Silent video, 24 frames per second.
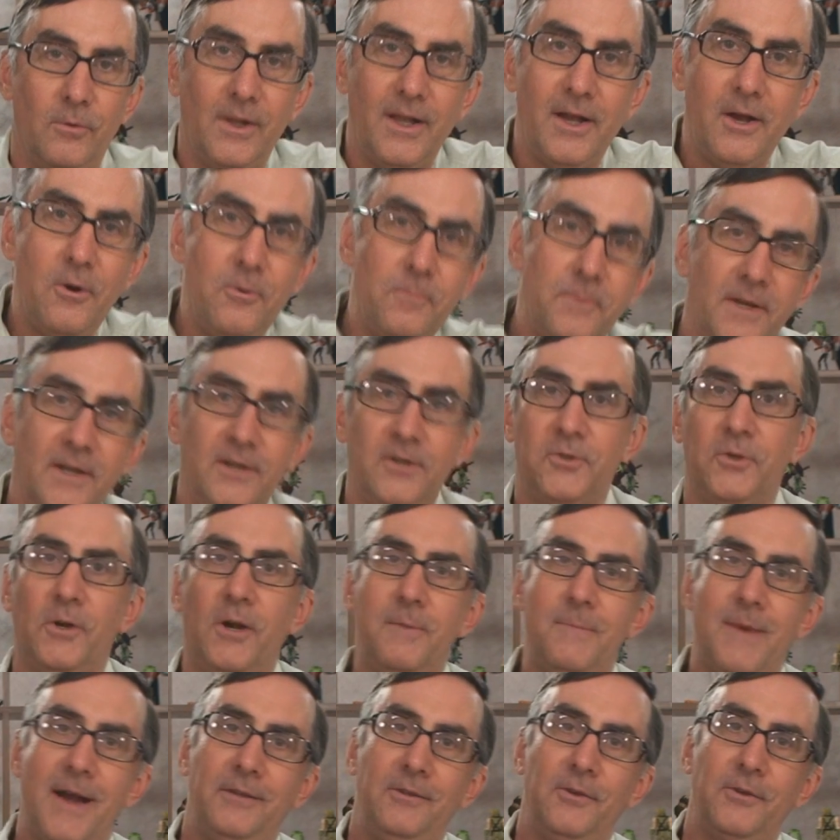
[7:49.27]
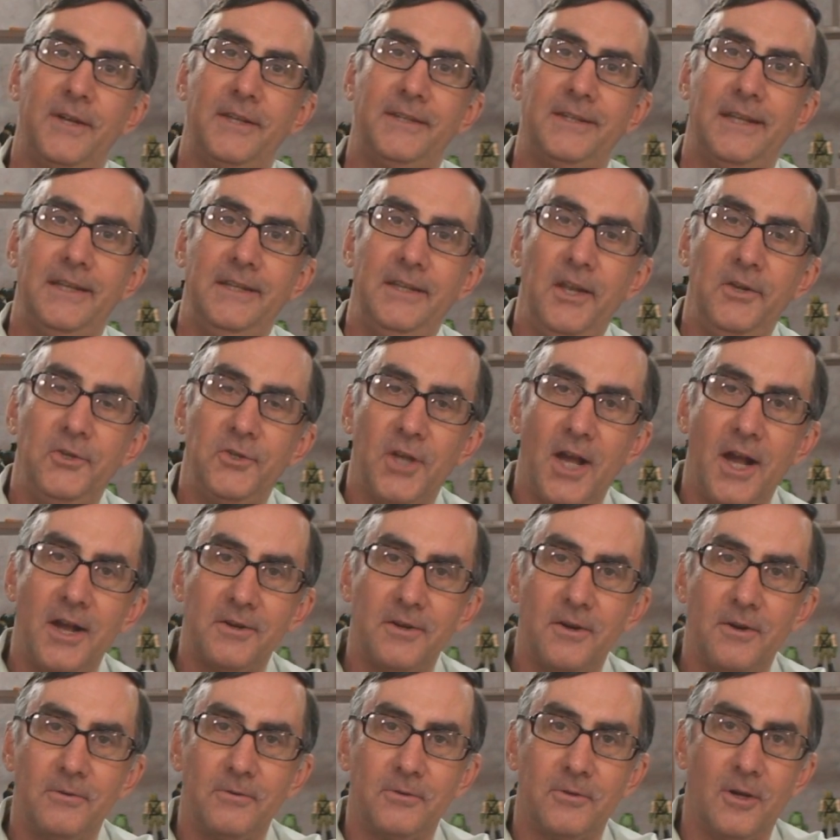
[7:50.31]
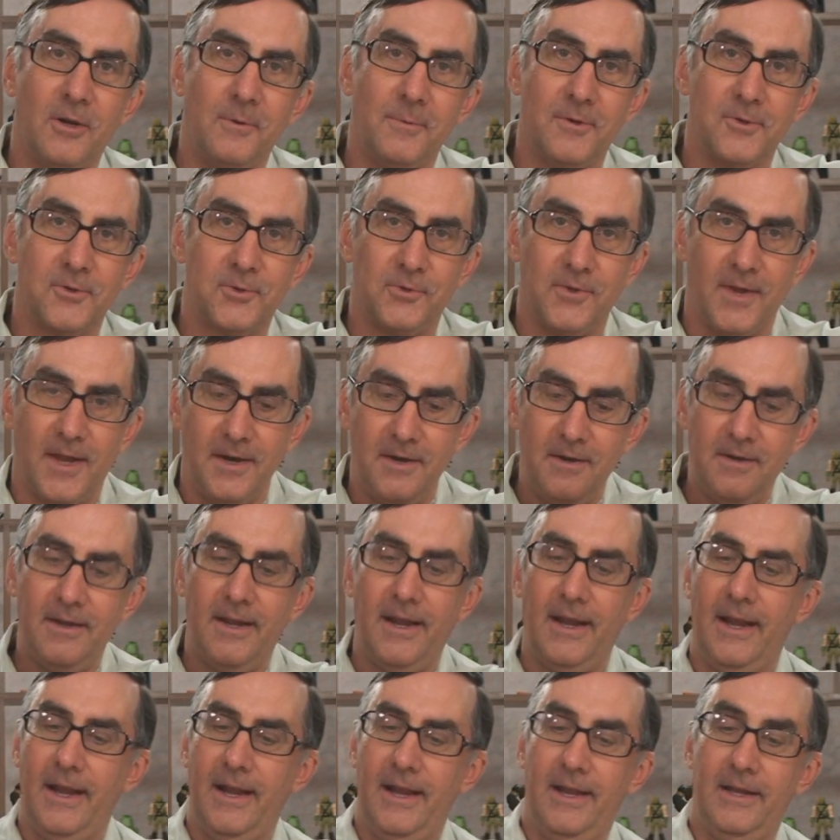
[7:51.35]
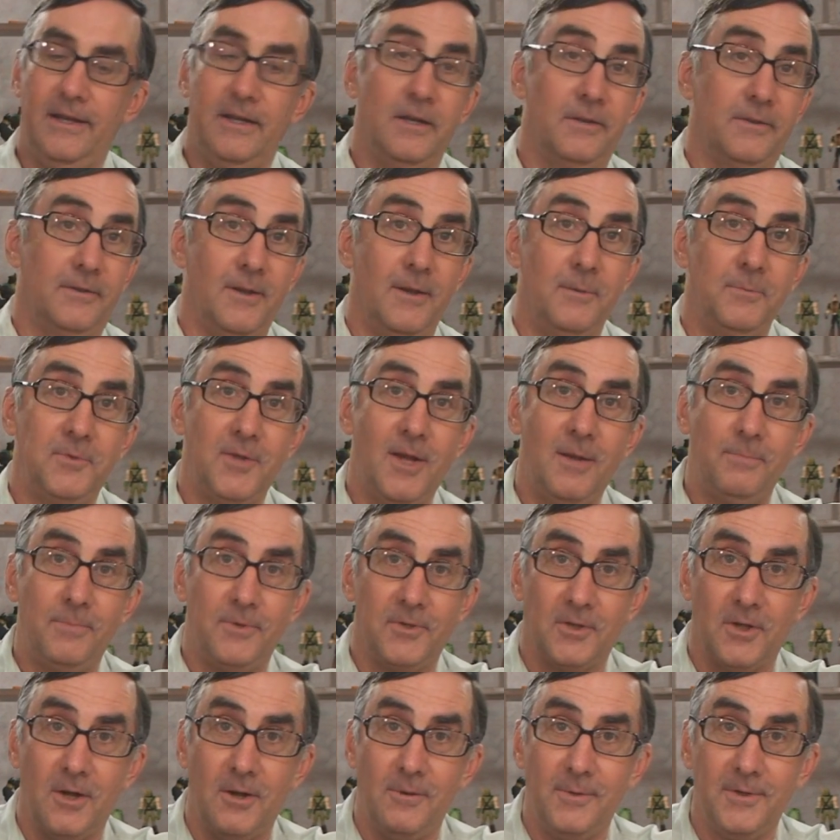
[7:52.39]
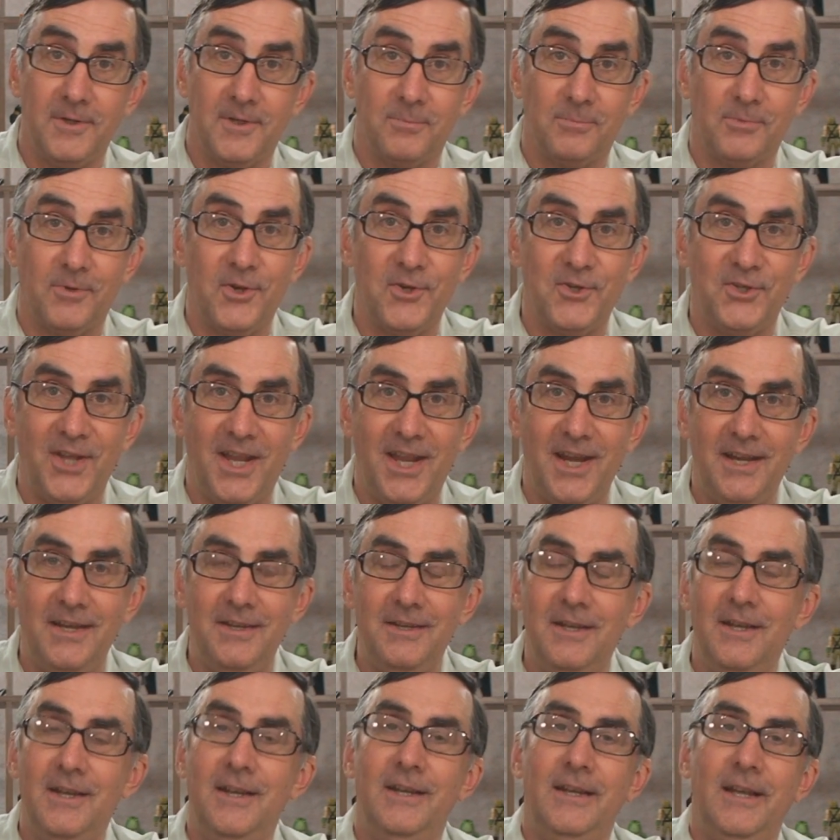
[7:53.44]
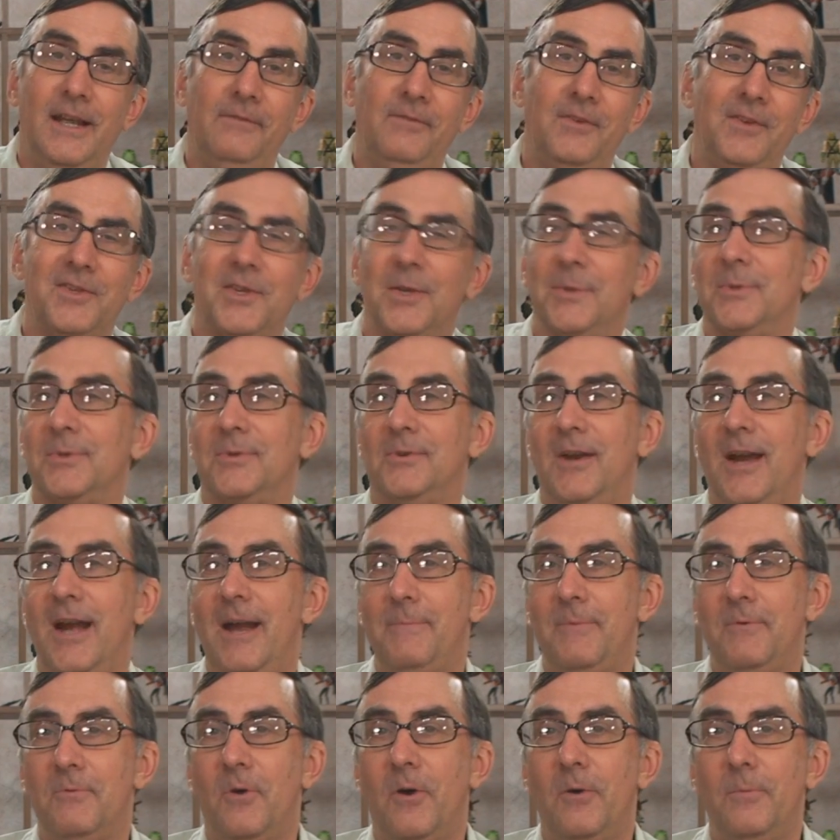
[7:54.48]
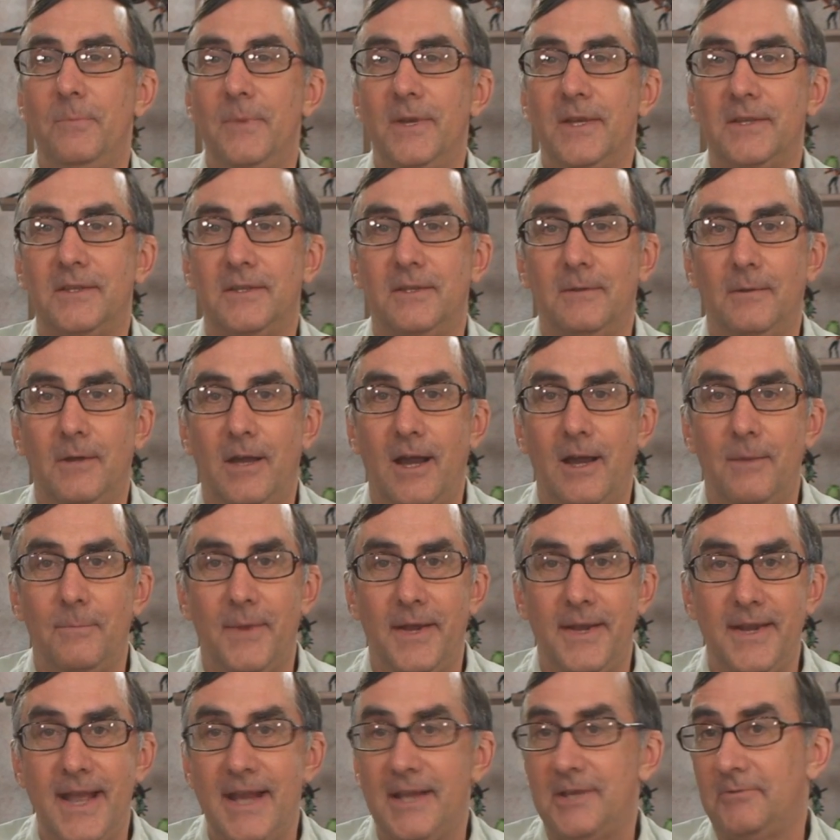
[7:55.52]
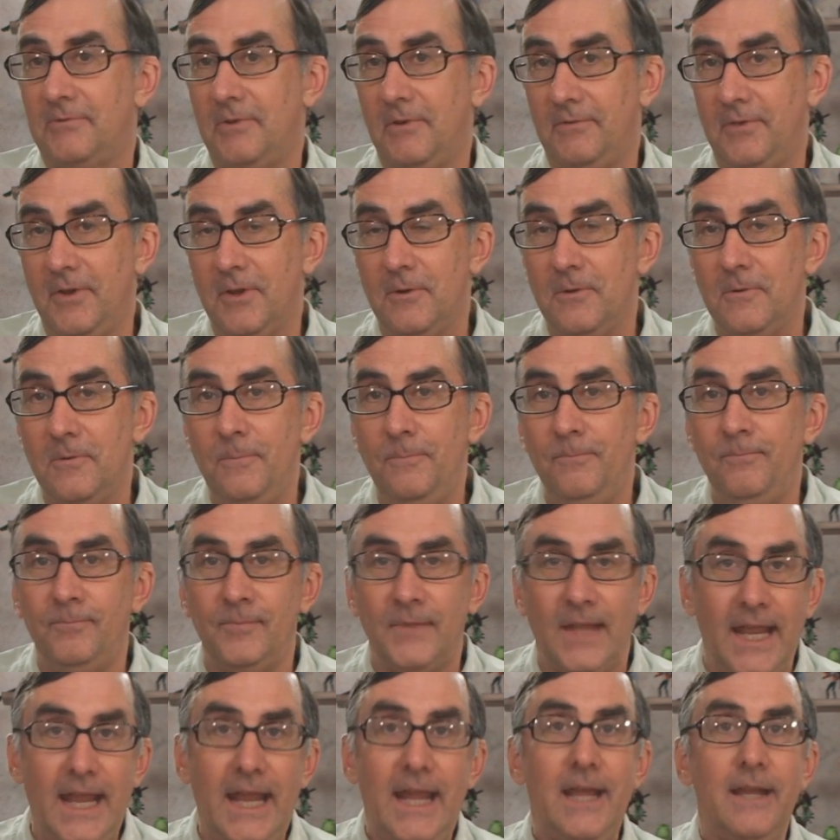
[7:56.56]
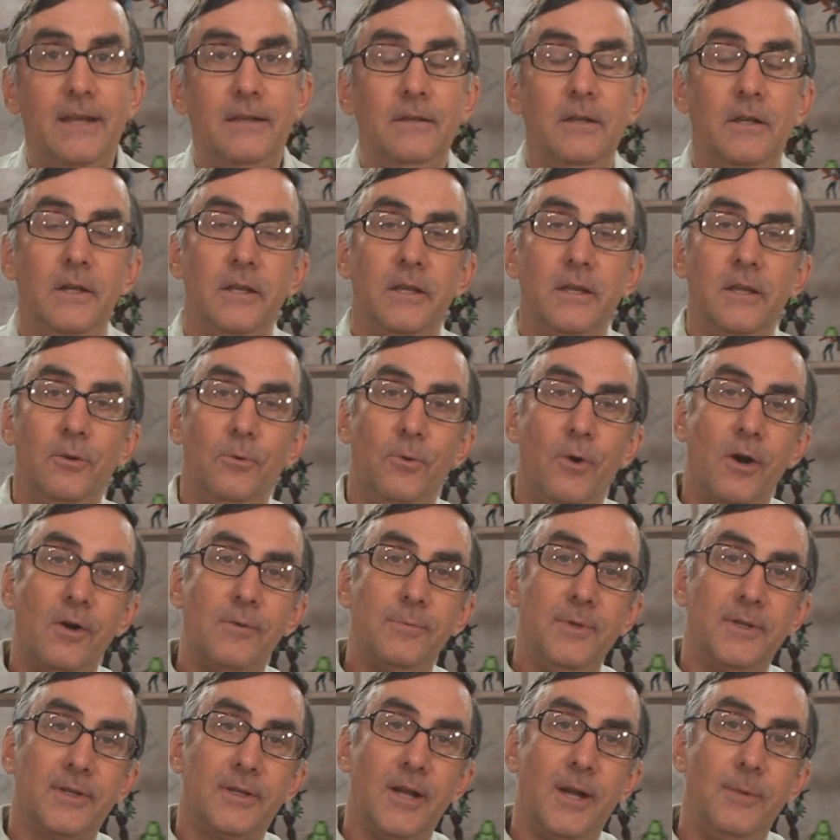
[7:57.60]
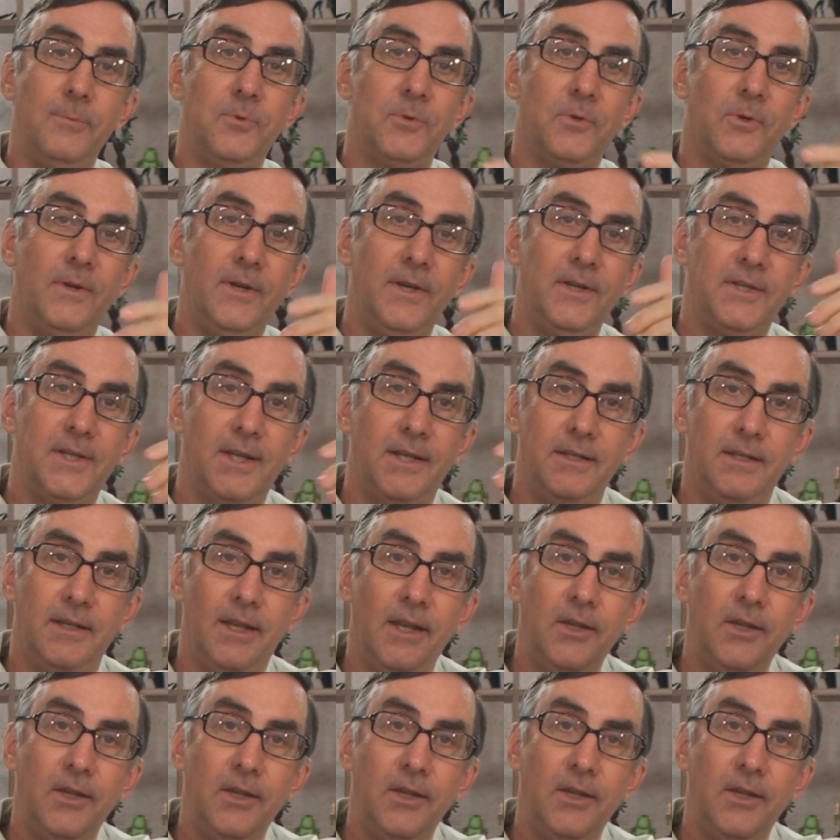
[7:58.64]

Well, I hope you enjoyed my look at the Ninjago Turbo Shredder, and a thumbs up is always appreciated. If you subscribe, you won't miss uh, my next review, and you're welcome to come join us at